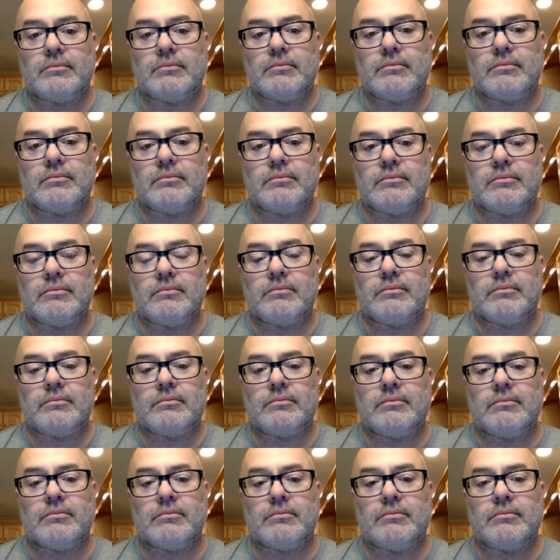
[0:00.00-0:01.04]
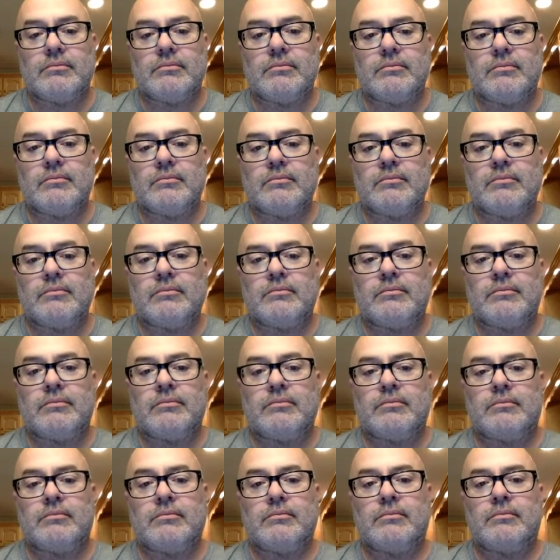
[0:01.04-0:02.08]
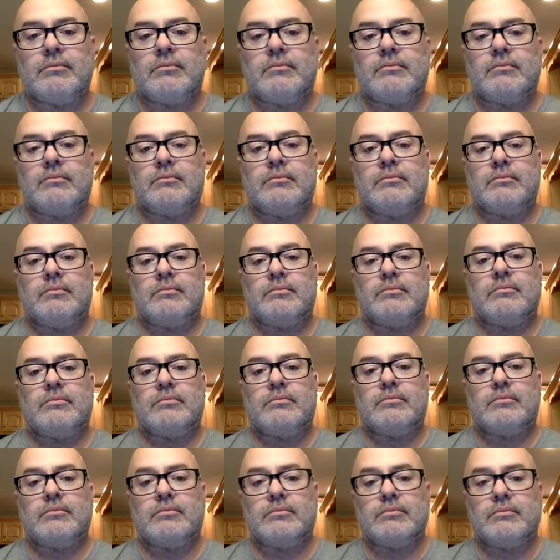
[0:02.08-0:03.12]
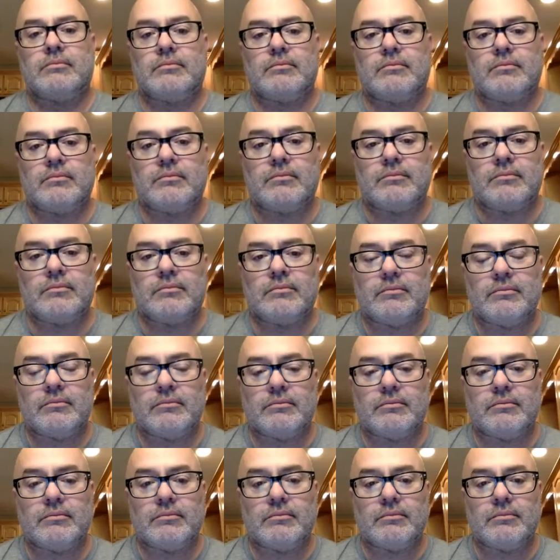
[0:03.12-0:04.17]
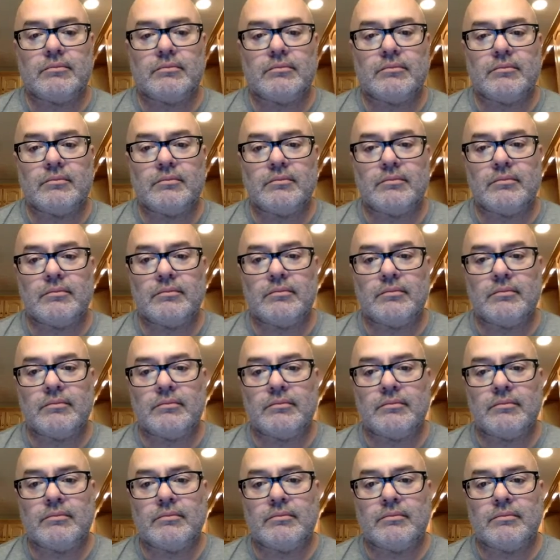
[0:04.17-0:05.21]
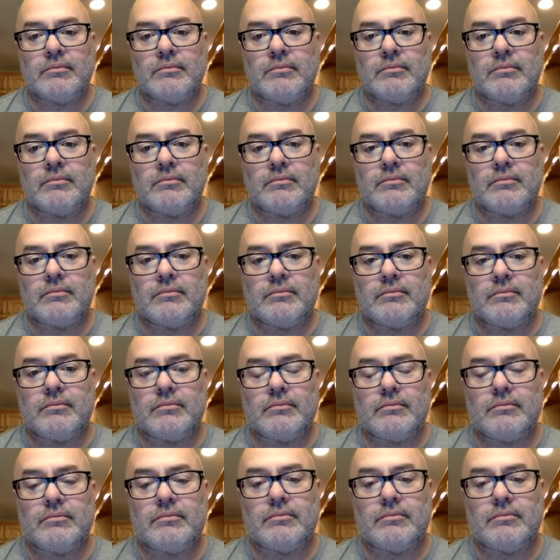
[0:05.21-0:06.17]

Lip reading: (silent)